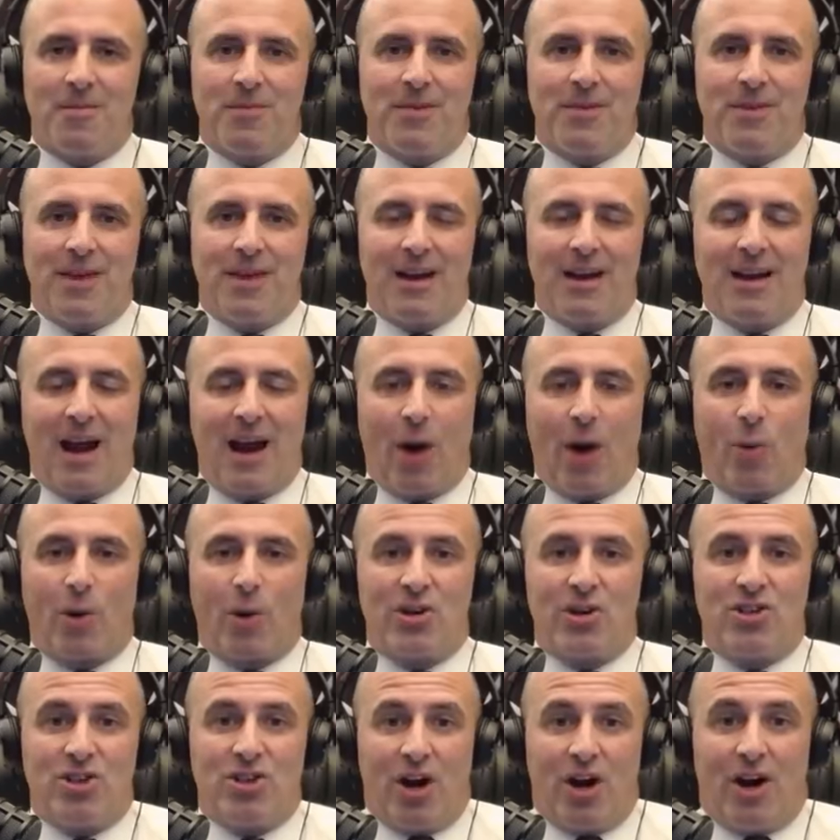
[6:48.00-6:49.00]
that now we're
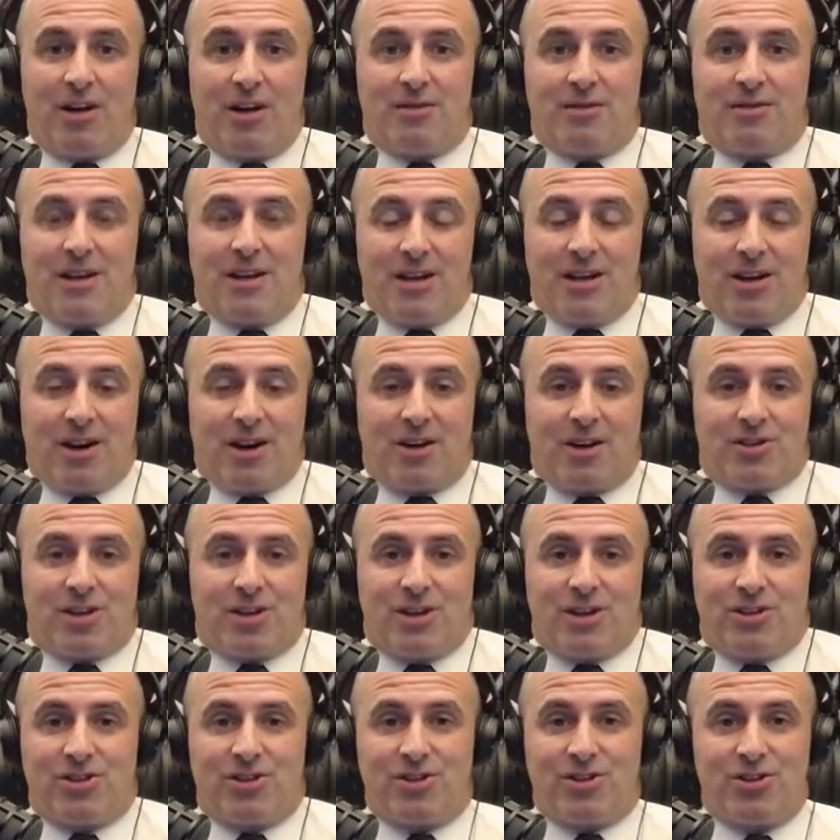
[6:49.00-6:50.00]
done. IndyCar
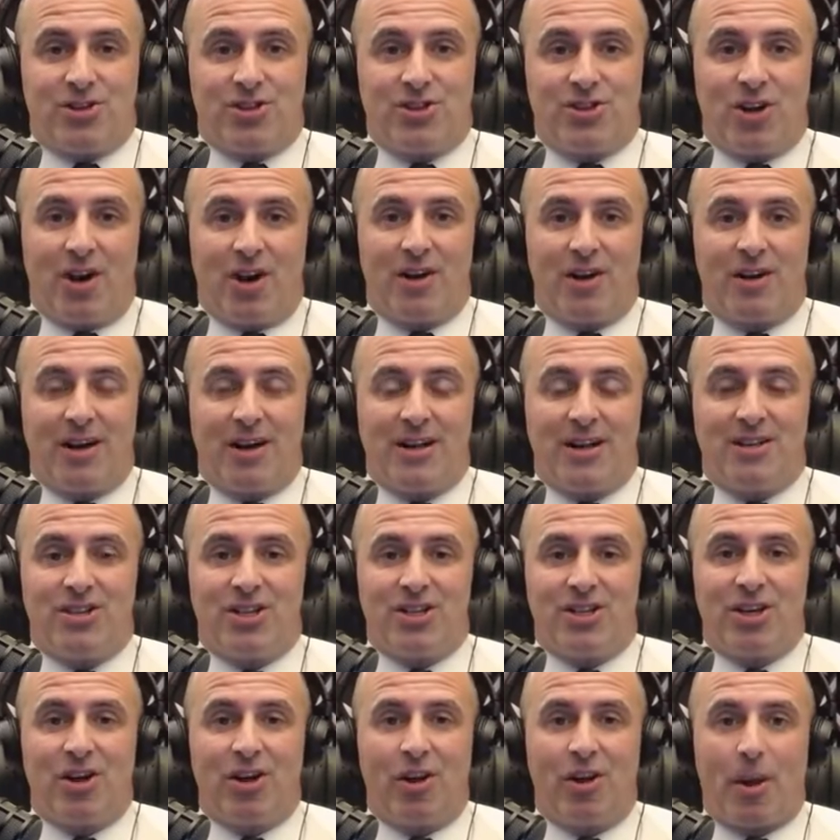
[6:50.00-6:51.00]
season's done
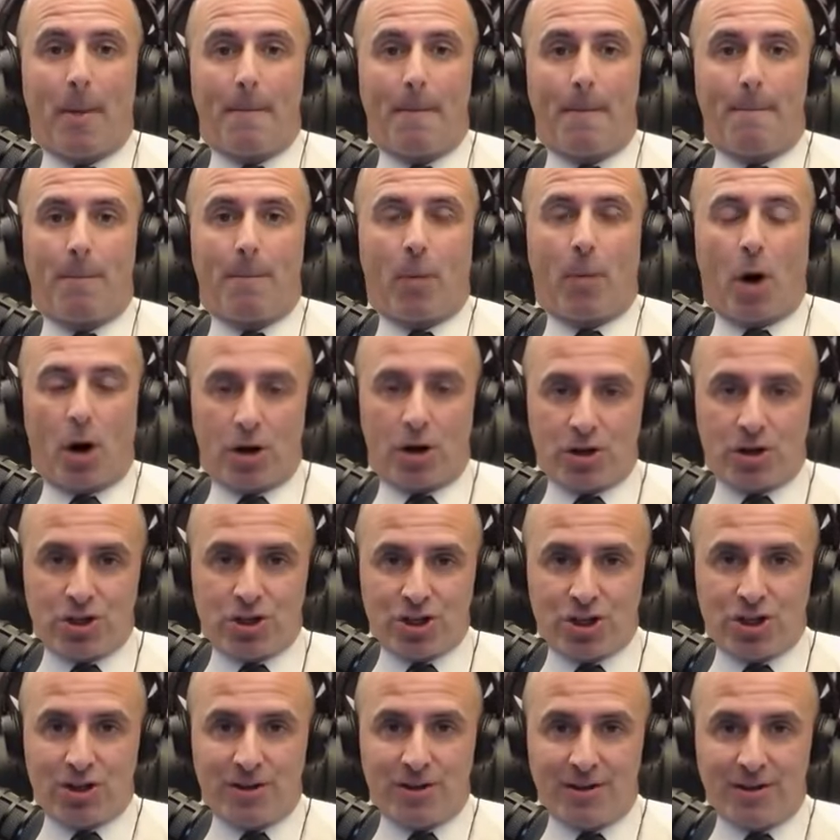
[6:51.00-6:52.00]
until
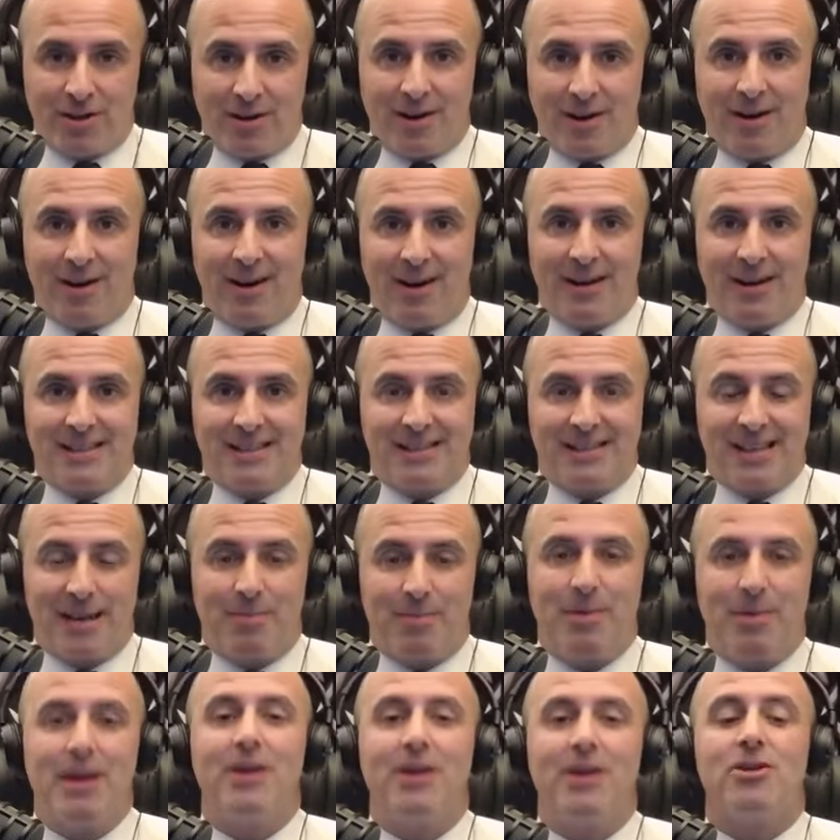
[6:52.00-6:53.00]
March uh, at
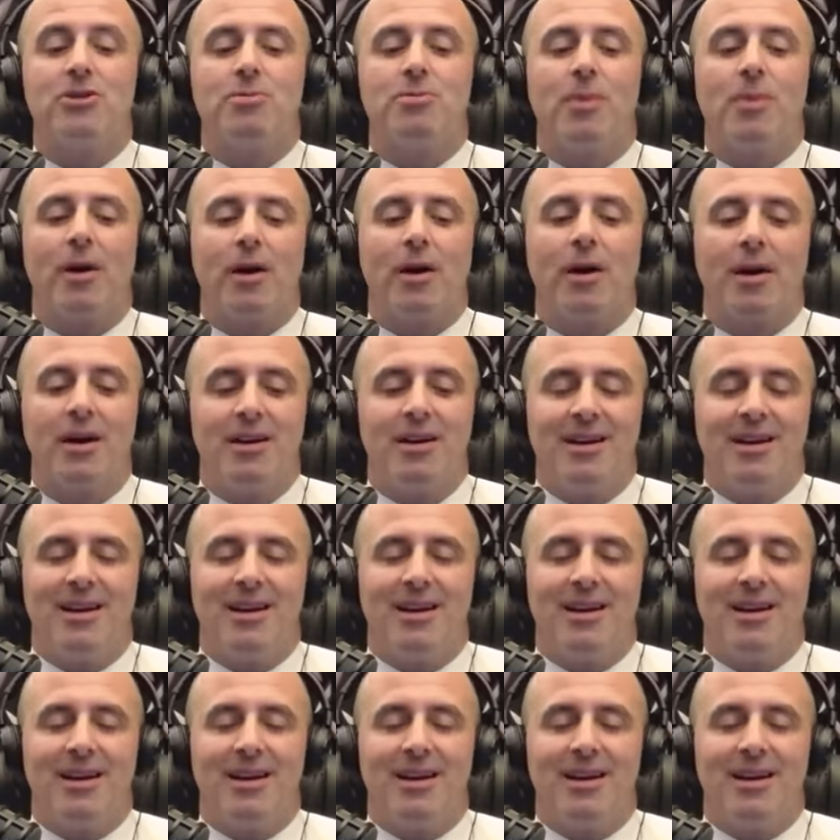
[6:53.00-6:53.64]
St. Petersburg.